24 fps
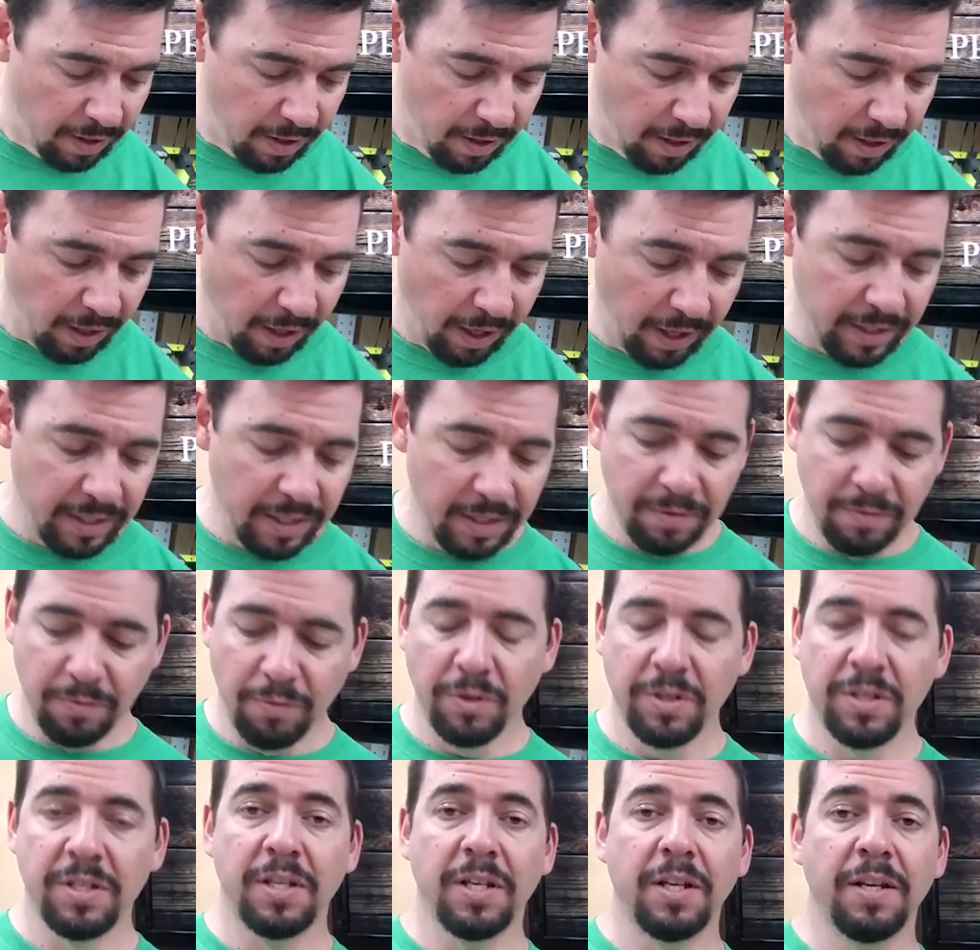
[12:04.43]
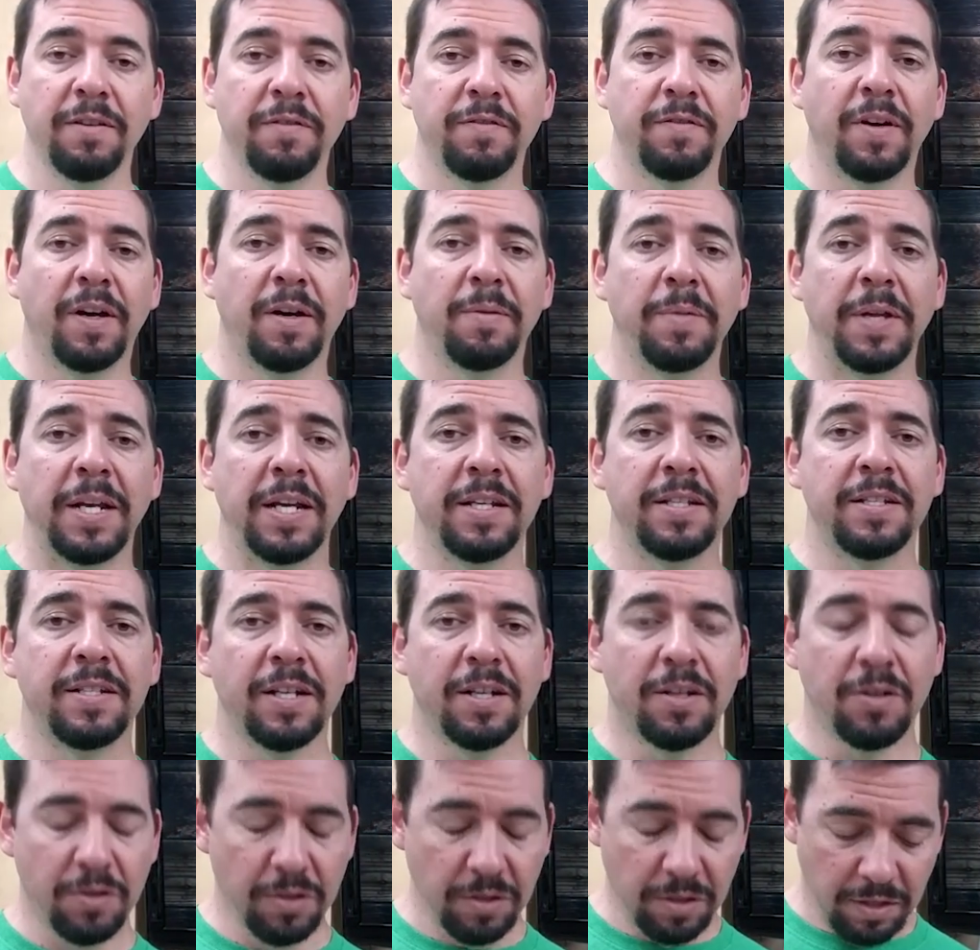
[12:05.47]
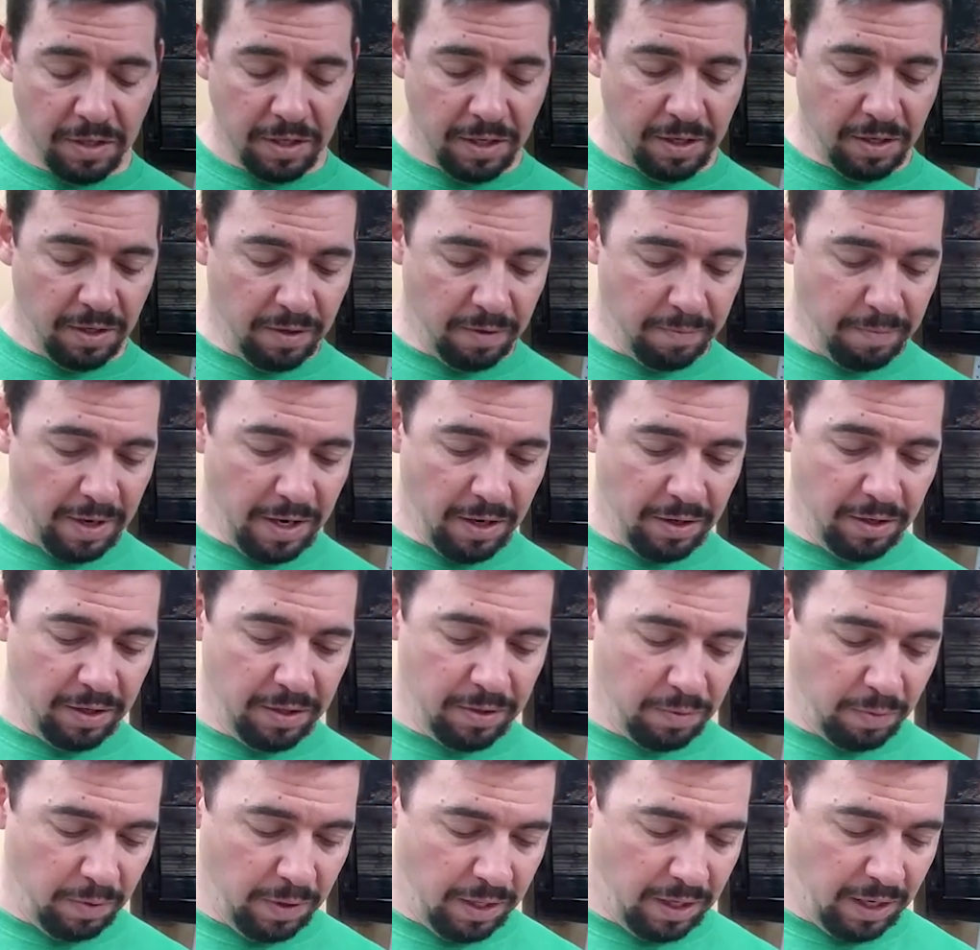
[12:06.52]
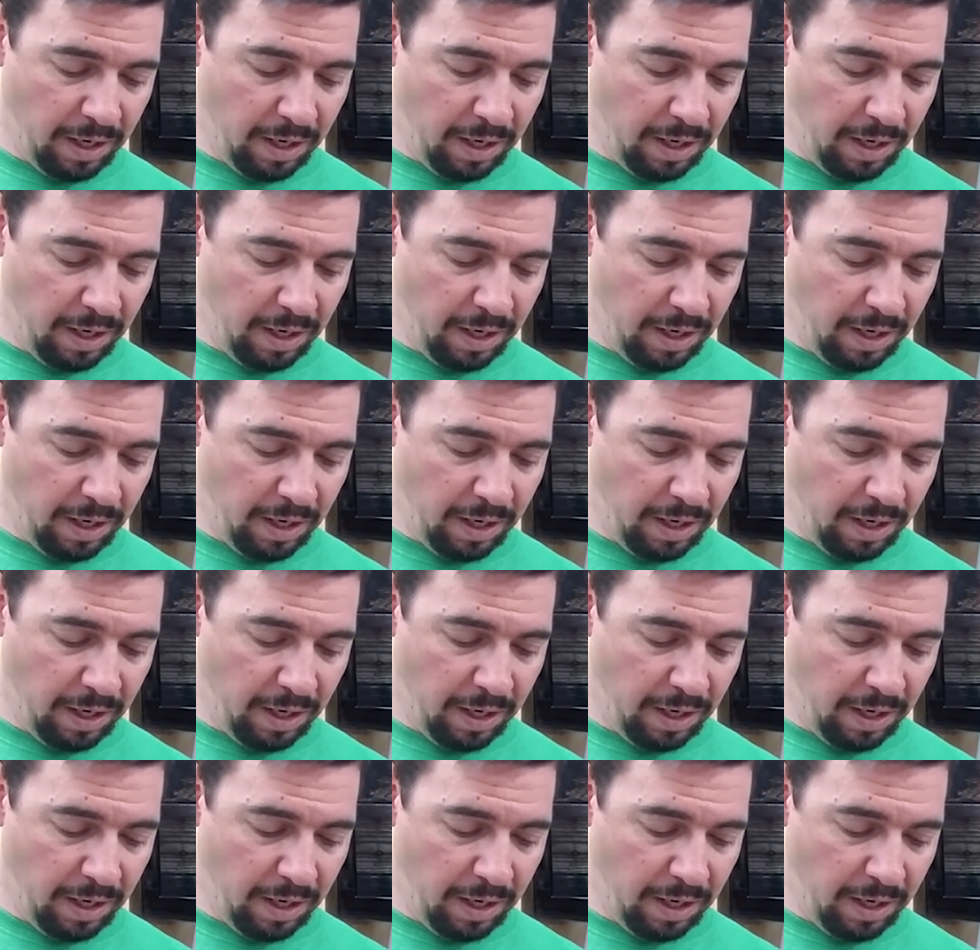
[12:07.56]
I didn't receive many stickers in the mail this week.